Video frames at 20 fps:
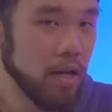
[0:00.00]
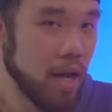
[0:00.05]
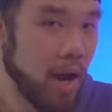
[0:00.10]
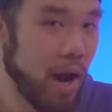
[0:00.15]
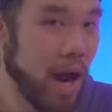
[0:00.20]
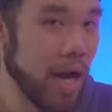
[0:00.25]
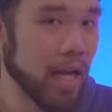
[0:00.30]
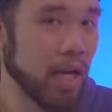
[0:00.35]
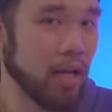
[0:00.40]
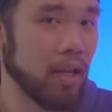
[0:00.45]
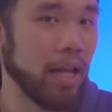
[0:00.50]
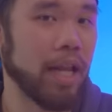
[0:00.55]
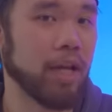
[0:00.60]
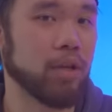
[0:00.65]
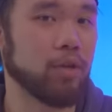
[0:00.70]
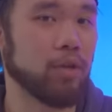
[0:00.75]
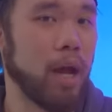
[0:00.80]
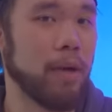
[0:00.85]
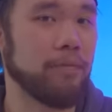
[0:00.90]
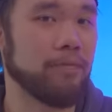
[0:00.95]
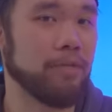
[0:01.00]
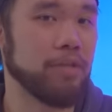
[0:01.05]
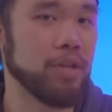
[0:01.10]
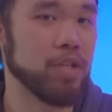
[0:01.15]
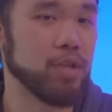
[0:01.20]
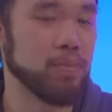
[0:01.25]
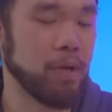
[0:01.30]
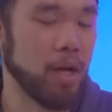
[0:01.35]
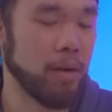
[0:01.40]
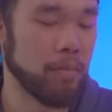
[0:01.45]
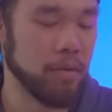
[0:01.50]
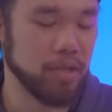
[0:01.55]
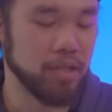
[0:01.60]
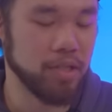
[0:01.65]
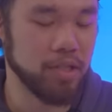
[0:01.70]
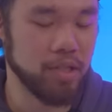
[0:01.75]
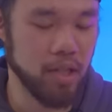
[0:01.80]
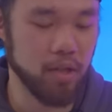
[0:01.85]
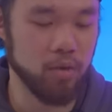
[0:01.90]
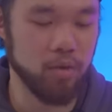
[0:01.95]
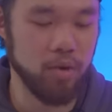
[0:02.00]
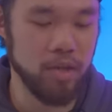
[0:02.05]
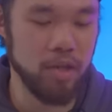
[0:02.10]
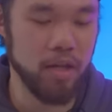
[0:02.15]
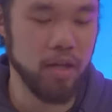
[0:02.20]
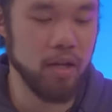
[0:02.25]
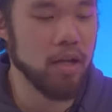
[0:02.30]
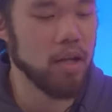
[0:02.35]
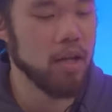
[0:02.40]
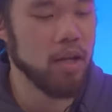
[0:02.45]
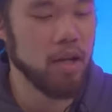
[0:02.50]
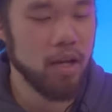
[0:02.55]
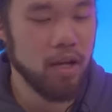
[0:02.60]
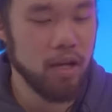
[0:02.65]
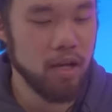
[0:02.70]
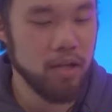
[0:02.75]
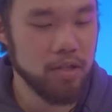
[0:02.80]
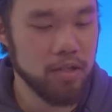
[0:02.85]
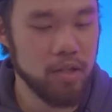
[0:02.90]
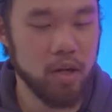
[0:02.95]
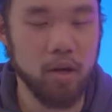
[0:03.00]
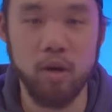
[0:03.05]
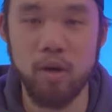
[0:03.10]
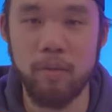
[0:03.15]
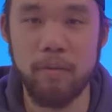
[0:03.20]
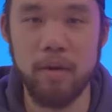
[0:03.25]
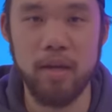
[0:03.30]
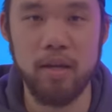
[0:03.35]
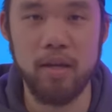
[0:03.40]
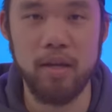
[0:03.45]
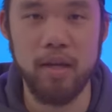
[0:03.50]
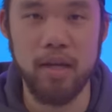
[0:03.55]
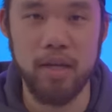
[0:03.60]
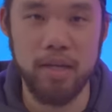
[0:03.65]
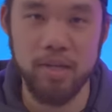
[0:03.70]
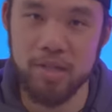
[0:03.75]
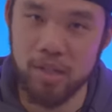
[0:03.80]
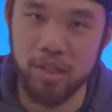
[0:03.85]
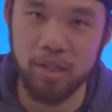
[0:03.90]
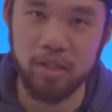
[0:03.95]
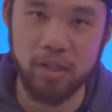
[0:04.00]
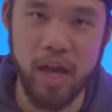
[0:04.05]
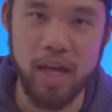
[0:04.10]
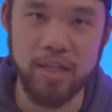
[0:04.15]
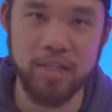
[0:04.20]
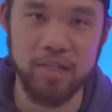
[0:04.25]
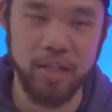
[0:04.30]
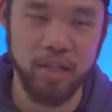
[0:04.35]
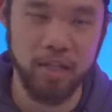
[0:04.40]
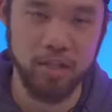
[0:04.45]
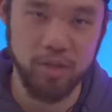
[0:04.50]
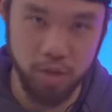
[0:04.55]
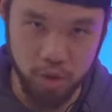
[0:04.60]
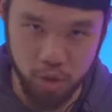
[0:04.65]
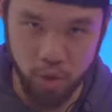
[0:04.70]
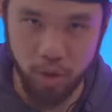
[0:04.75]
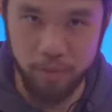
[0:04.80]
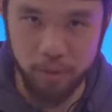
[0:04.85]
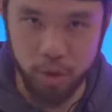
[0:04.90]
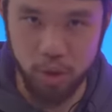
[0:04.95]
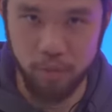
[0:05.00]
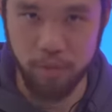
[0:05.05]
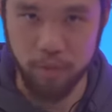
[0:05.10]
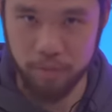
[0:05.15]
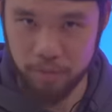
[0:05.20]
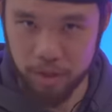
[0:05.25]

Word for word: Now, I get a lot of crap for this, but I'm gonna stick with it. Taramyn is classic Stormtrooper